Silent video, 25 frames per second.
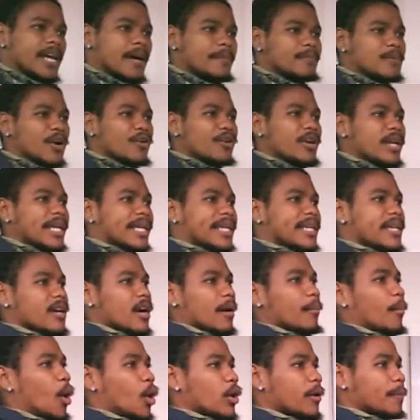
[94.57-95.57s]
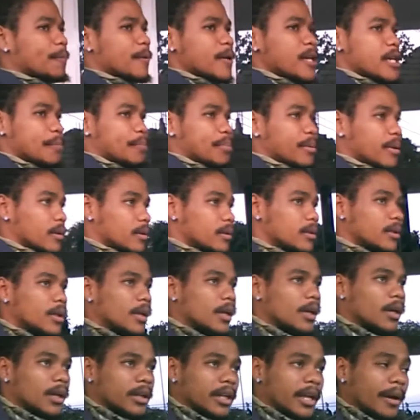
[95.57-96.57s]
them don't really care about the people.
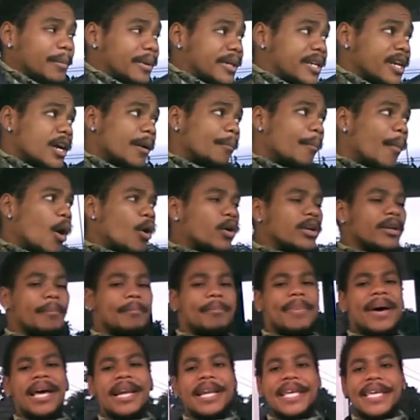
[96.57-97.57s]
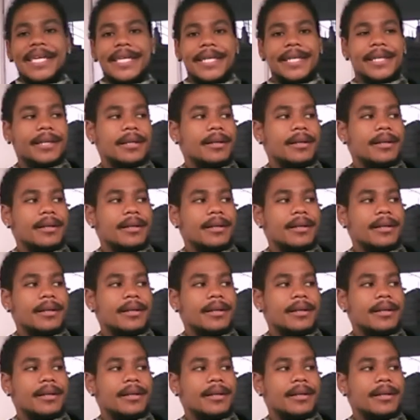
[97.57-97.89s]
Them care about the belly.